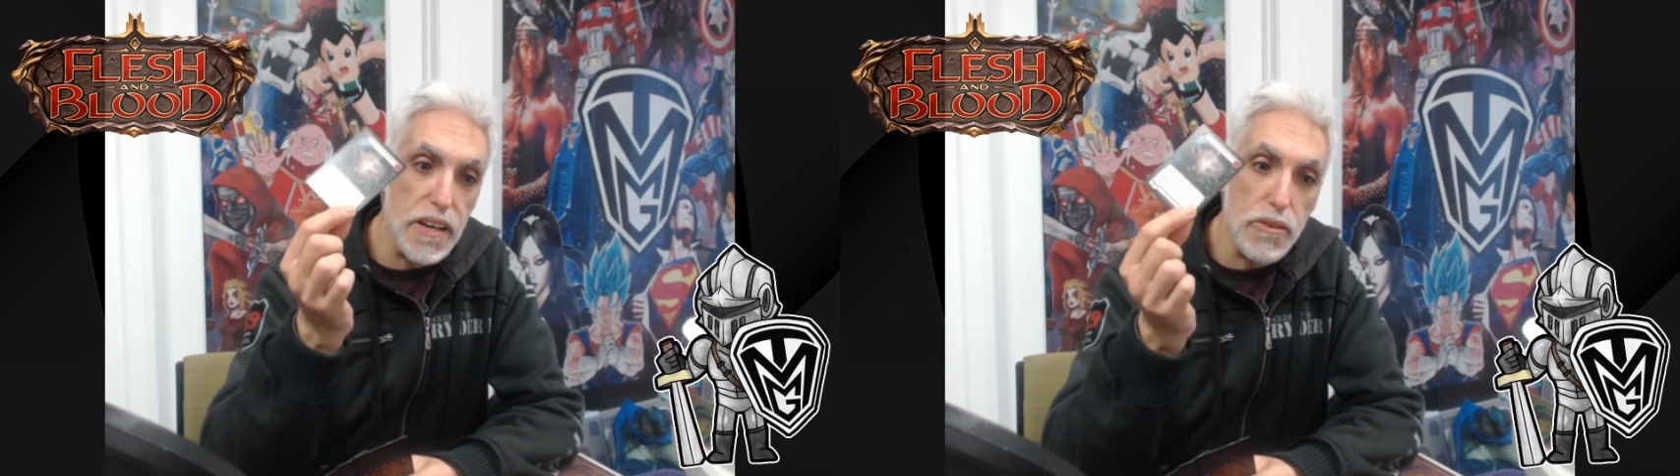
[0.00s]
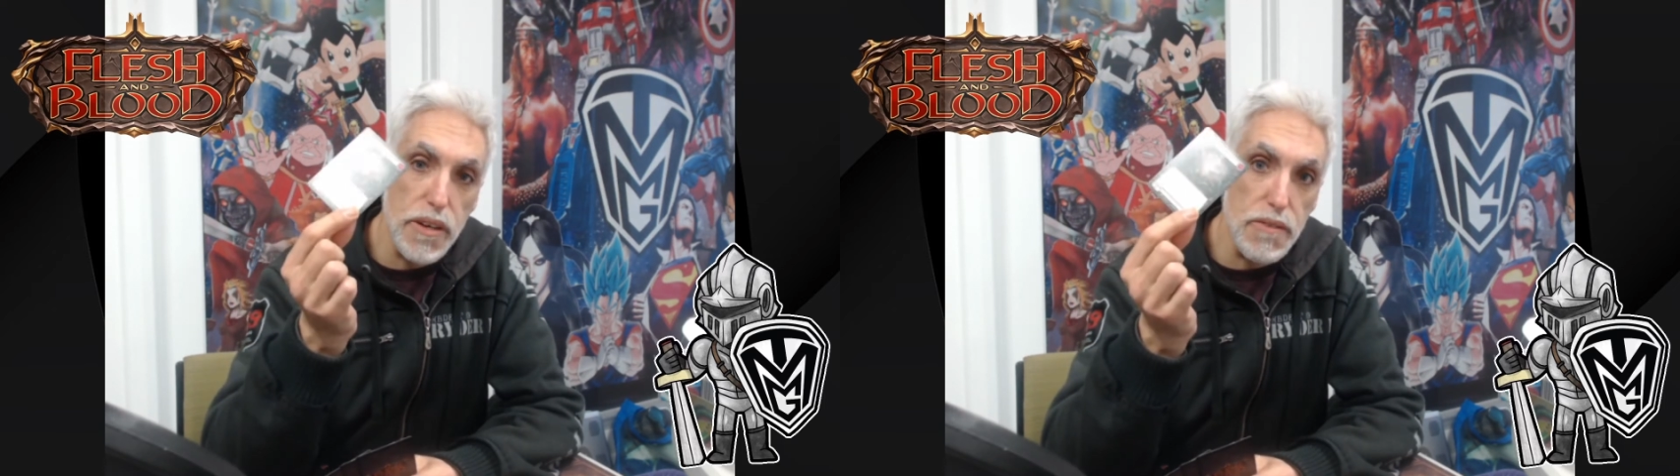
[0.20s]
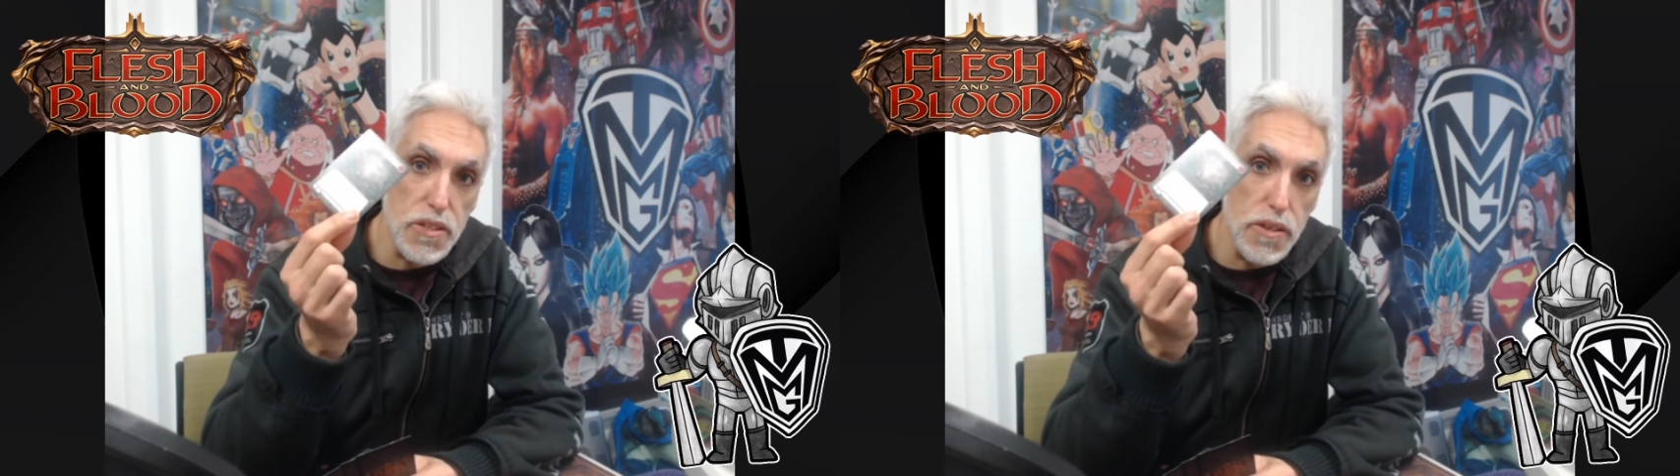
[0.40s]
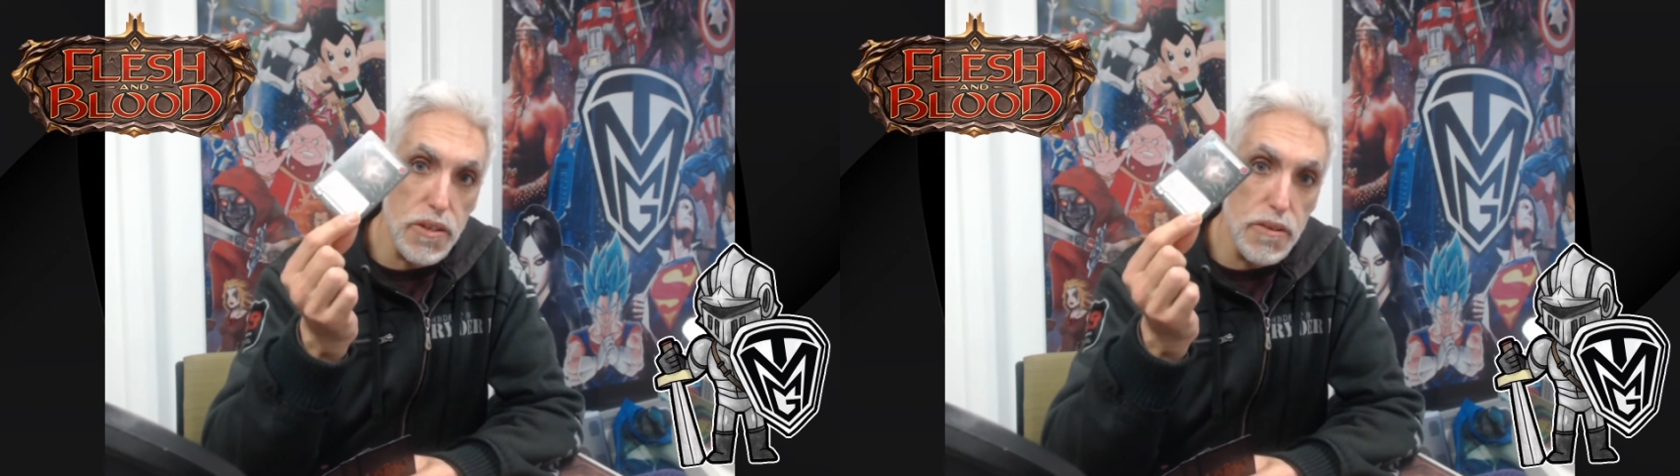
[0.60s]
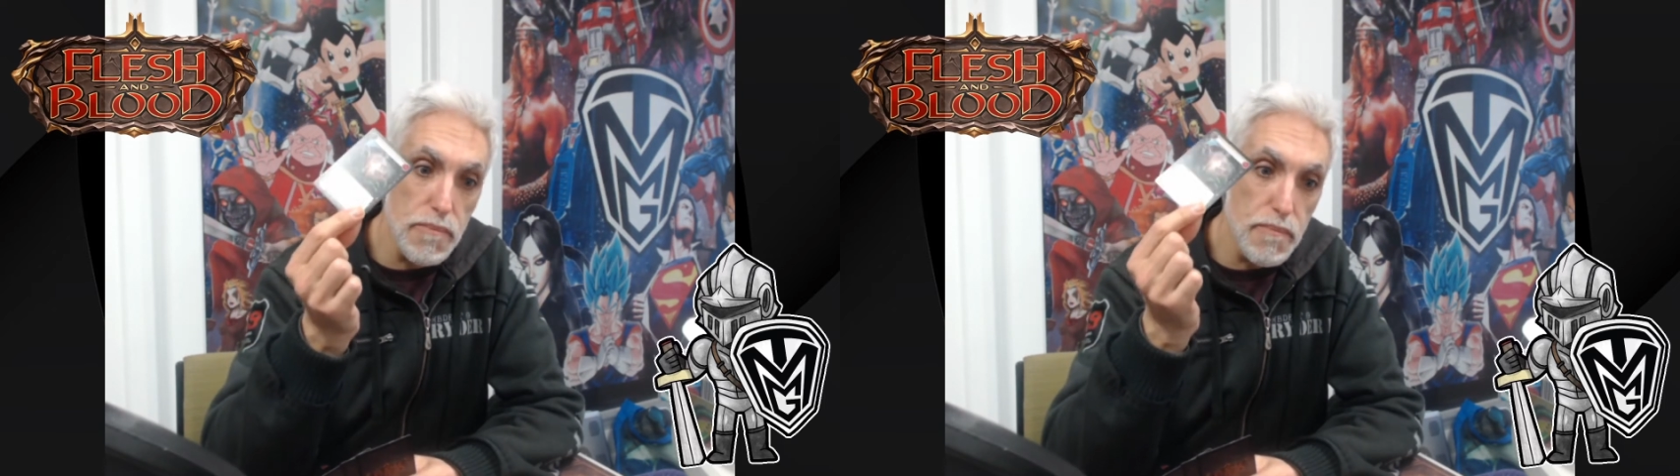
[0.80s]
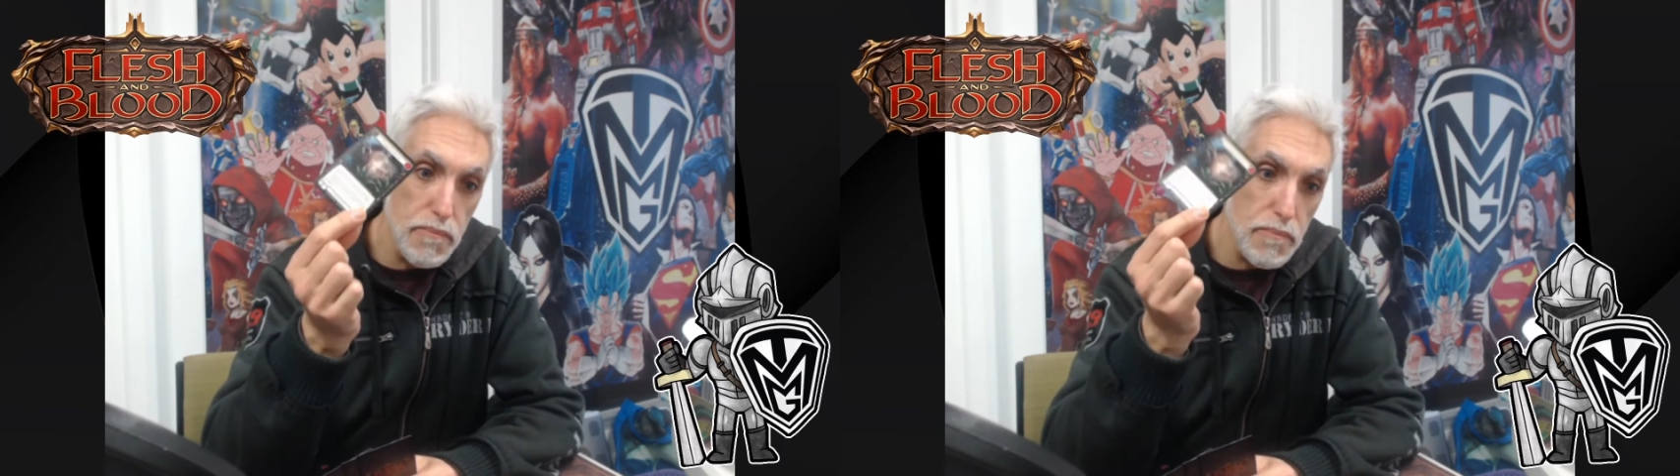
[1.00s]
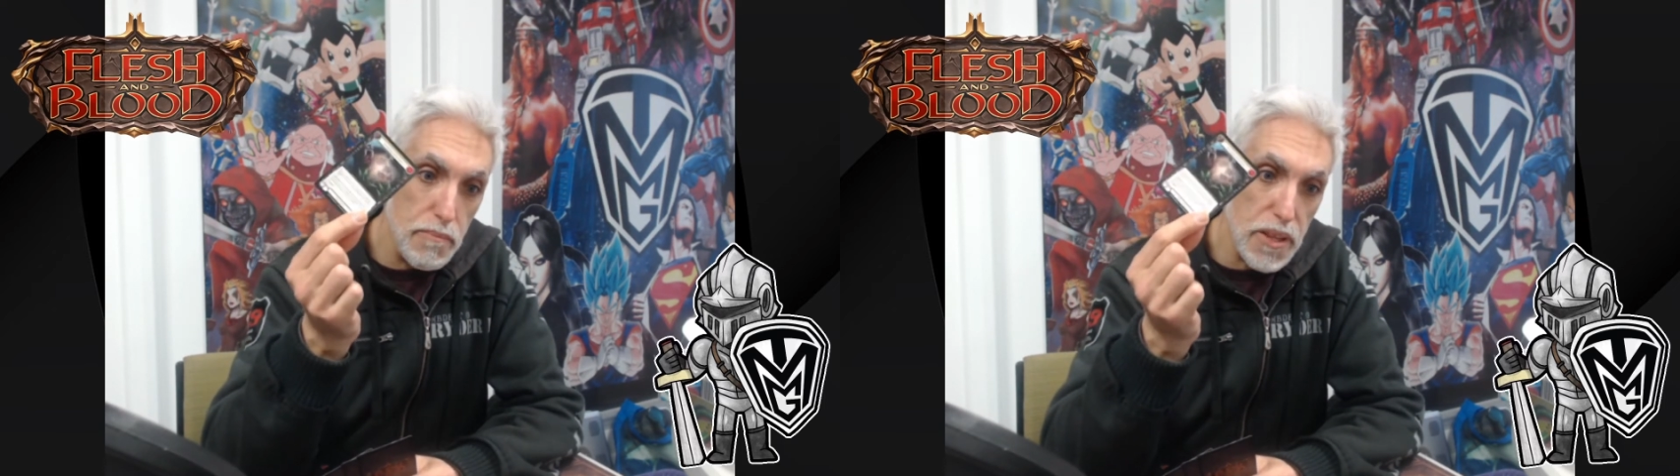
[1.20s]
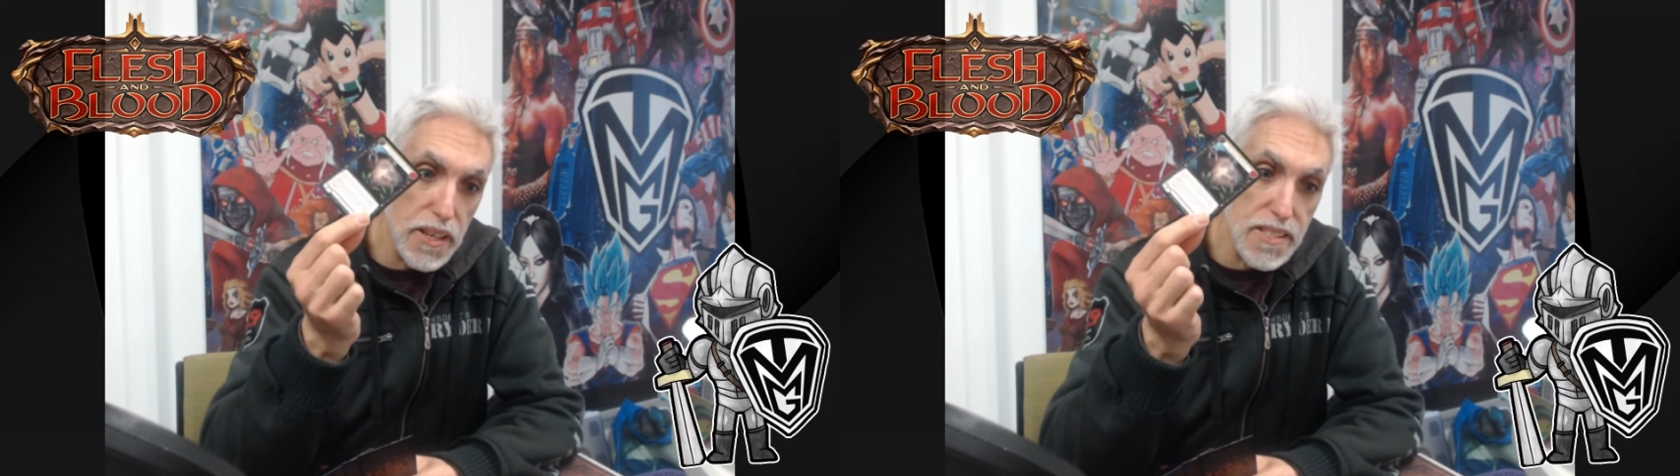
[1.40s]
yeah, I'll give it to you.
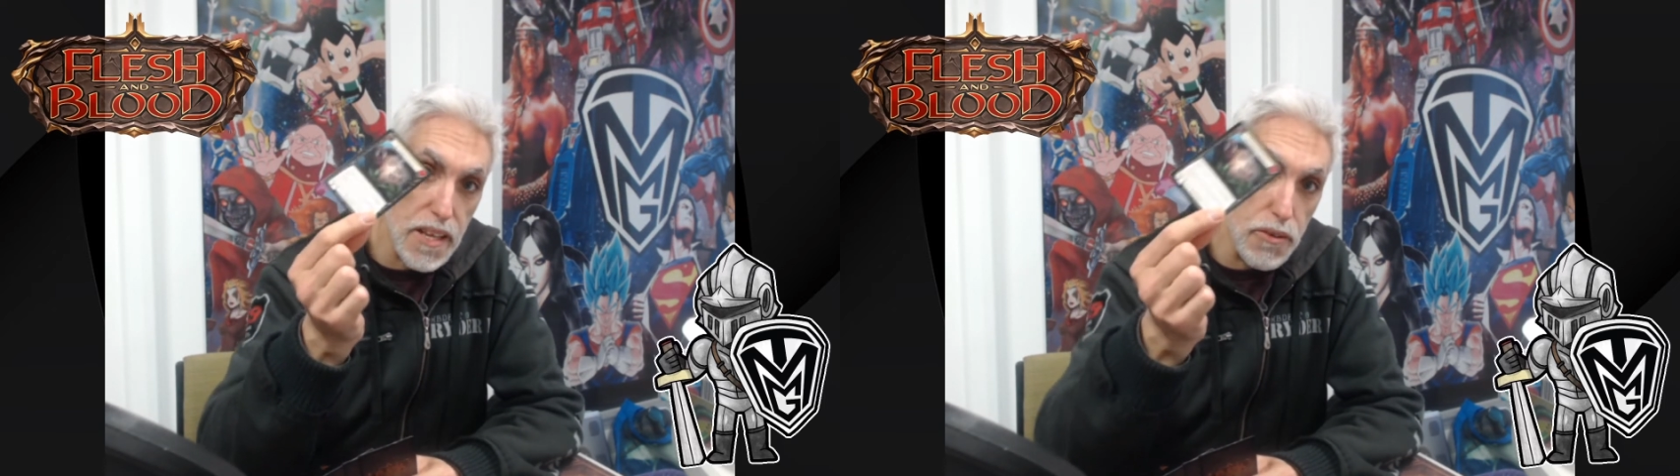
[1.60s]
But there's